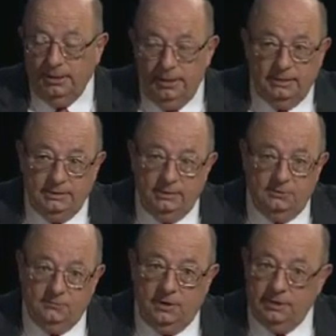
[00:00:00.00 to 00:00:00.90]
He's into
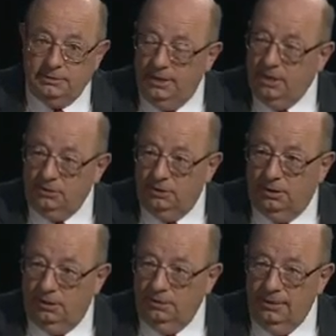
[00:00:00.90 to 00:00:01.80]
drugs and
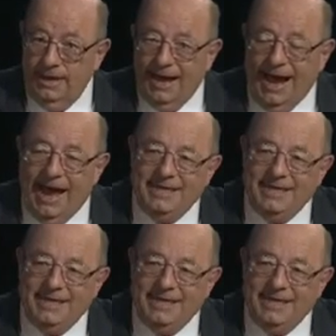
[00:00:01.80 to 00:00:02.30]
alcohol. I